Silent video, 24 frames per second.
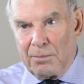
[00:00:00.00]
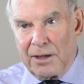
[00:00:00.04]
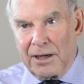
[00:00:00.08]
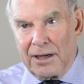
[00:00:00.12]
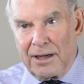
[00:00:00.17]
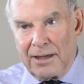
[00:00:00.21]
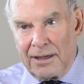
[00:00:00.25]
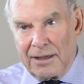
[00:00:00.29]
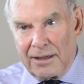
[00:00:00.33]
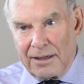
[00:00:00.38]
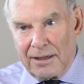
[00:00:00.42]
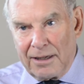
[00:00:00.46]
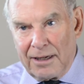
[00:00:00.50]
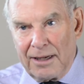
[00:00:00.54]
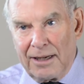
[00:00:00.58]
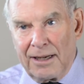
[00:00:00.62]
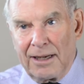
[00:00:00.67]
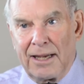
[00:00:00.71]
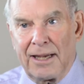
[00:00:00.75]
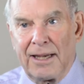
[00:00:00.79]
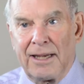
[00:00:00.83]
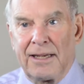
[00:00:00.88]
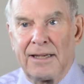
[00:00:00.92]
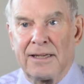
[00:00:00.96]
but it
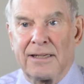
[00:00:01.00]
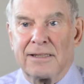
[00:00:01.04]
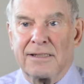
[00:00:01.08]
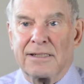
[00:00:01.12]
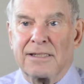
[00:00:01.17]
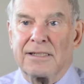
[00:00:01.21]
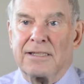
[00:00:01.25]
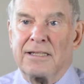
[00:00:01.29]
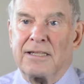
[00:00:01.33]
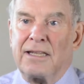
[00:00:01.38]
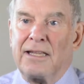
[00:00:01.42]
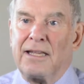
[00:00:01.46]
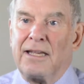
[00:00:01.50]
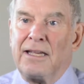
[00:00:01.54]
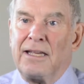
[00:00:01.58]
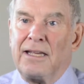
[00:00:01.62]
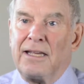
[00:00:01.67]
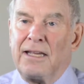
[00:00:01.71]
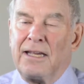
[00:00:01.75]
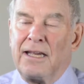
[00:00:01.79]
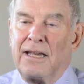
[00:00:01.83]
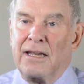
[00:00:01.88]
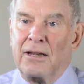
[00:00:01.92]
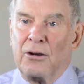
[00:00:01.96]
is
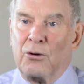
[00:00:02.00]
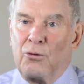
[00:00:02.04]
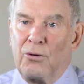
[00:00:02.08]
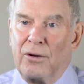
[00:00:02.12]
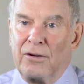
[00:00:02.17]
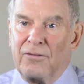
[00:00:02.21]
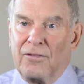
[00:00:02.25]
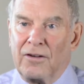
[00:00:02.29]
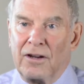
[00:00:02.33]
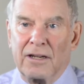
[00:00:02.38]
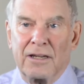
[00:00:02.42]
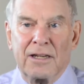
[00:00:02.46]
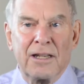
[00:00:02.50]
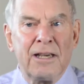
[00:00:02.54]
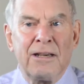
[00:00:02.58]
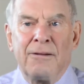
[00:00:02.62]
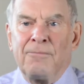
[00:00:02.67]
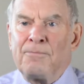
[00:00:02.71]
the equivalent